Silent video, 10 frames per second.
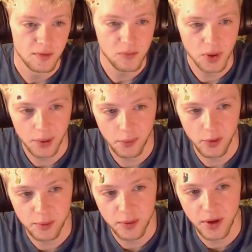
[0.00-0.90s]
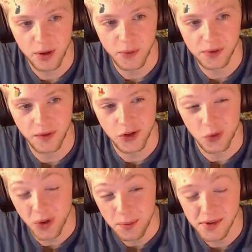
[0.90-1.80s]
Probably be better if it was in the
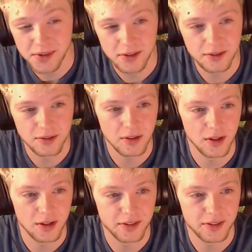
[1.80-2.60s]
20%,